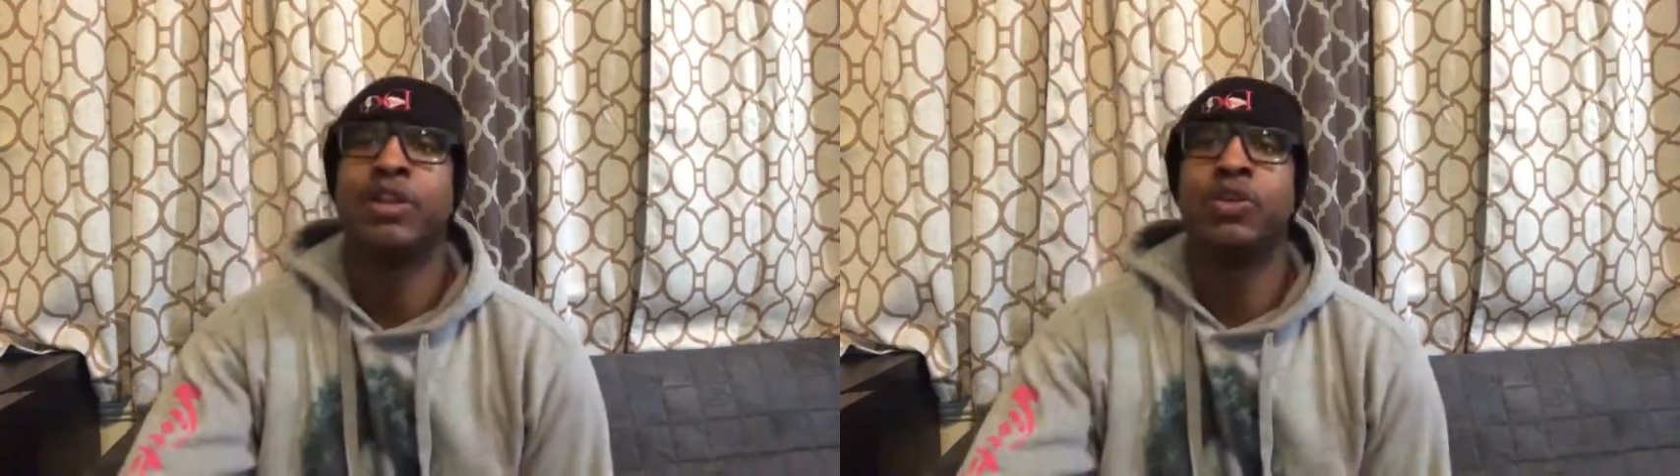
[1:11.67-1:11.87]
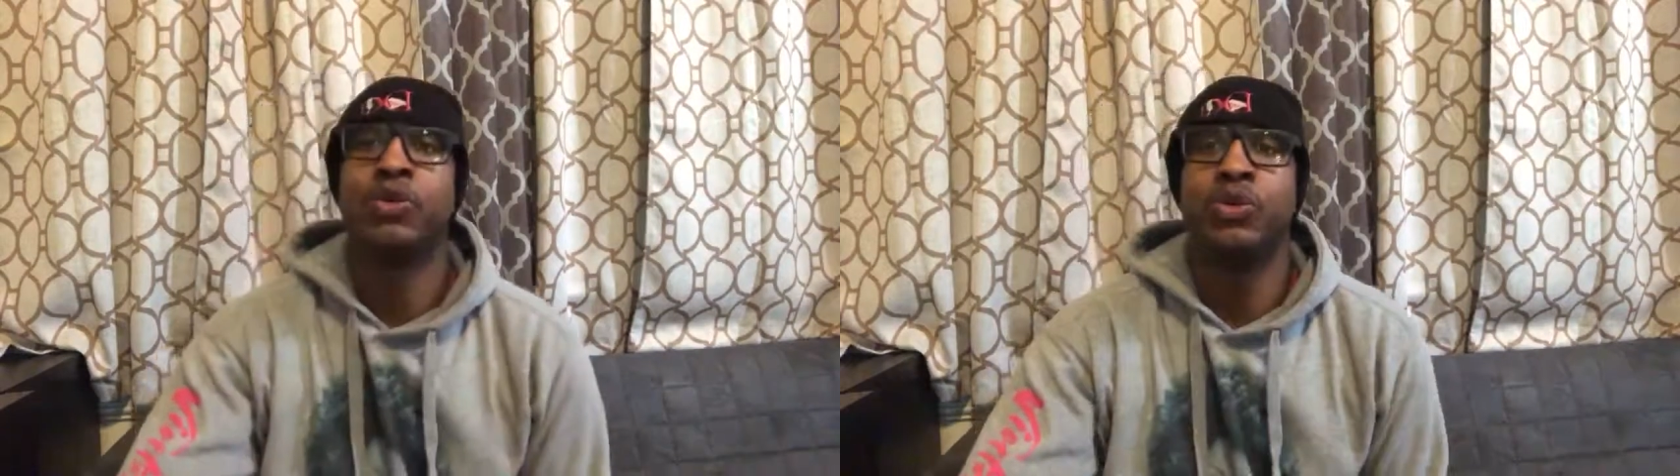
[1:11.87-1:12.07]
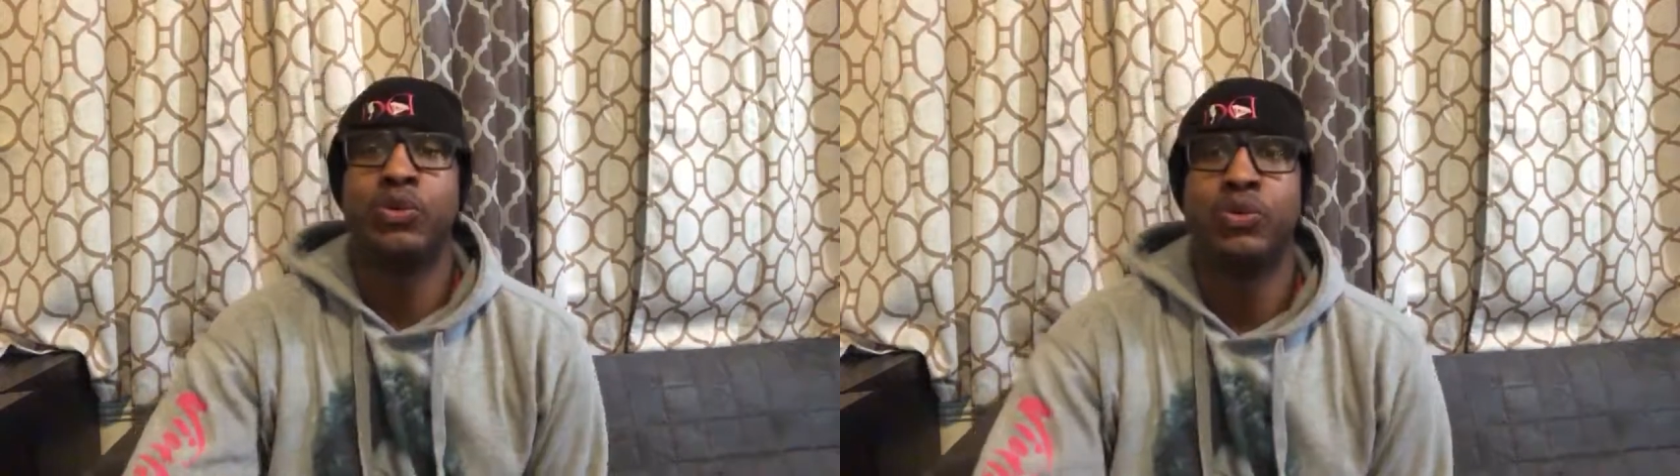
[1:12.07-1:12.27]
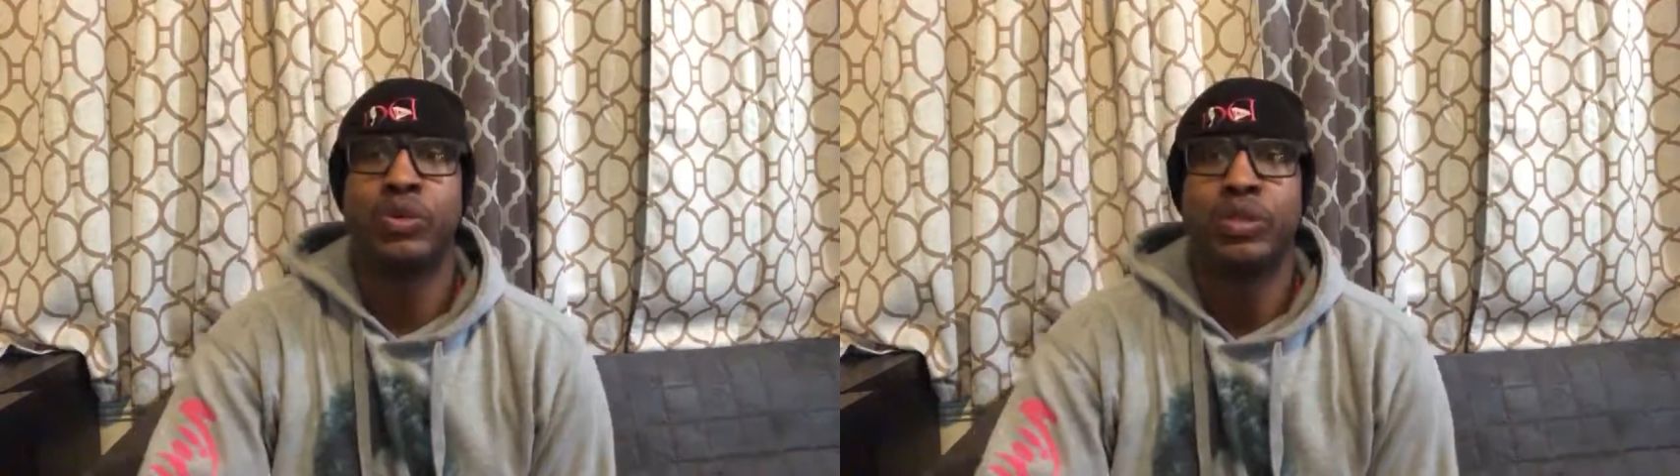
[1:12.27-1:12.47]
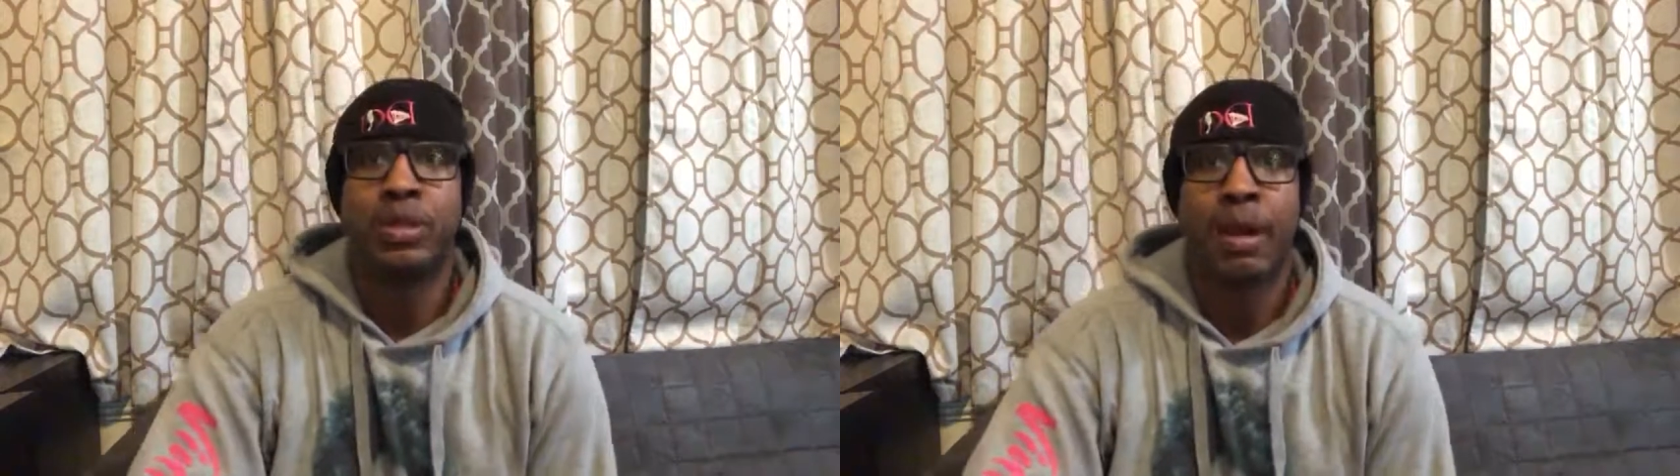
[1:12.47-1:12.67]

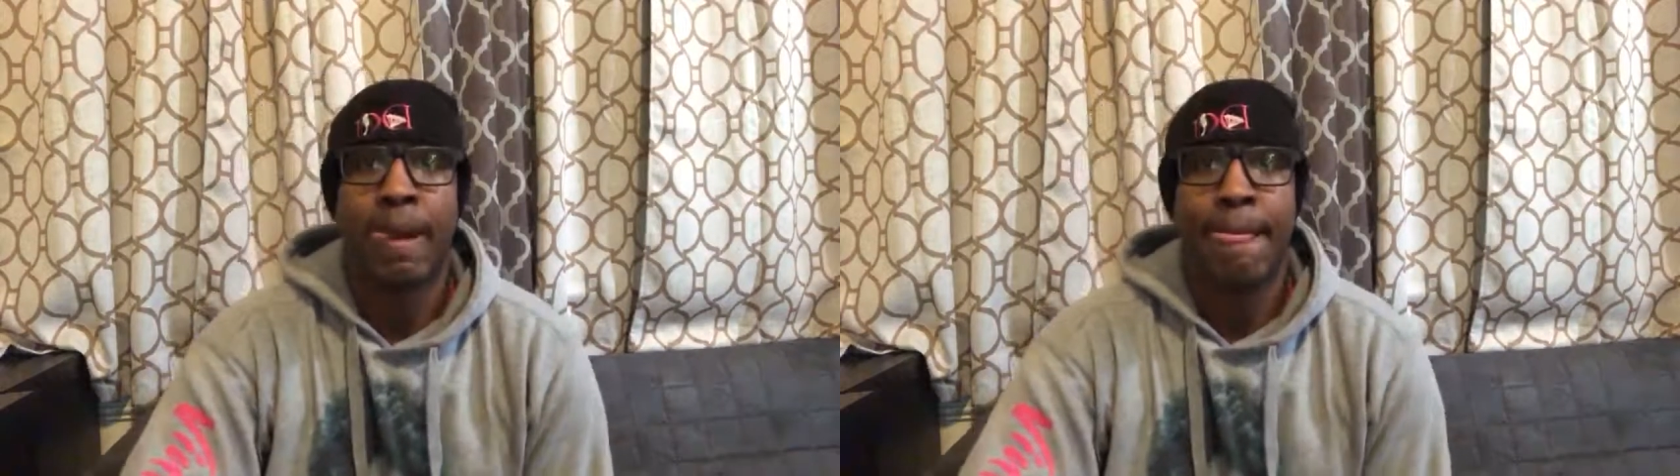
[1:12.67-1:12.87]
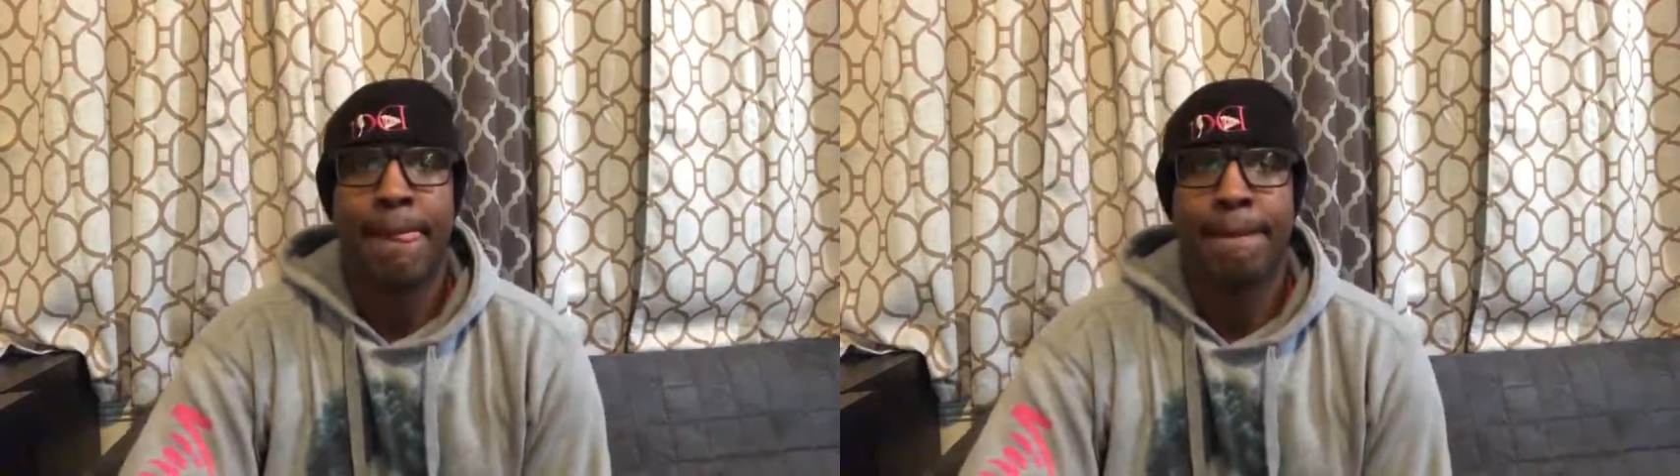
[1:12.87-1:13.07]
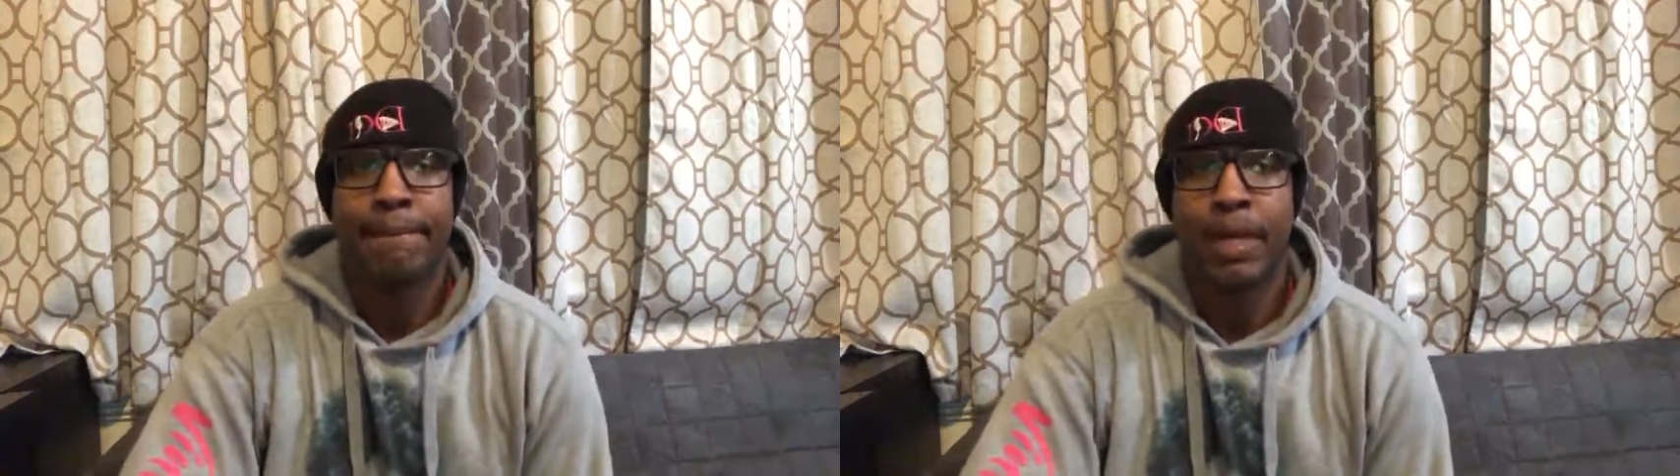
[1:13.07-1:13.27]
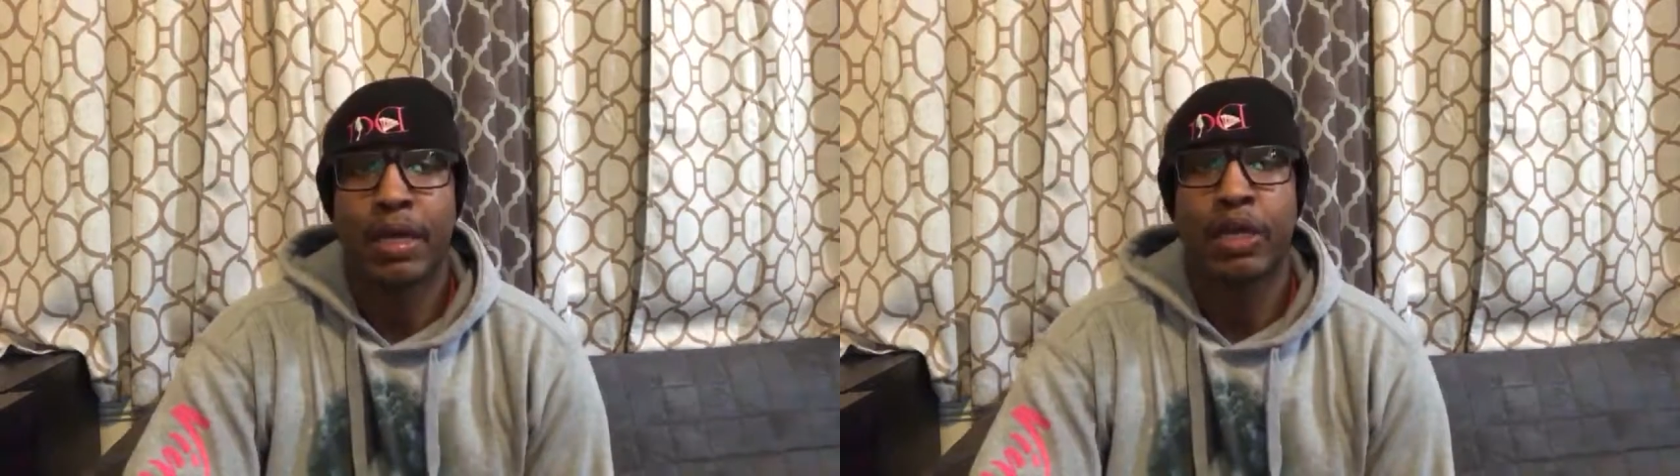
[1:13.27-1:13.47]
lose a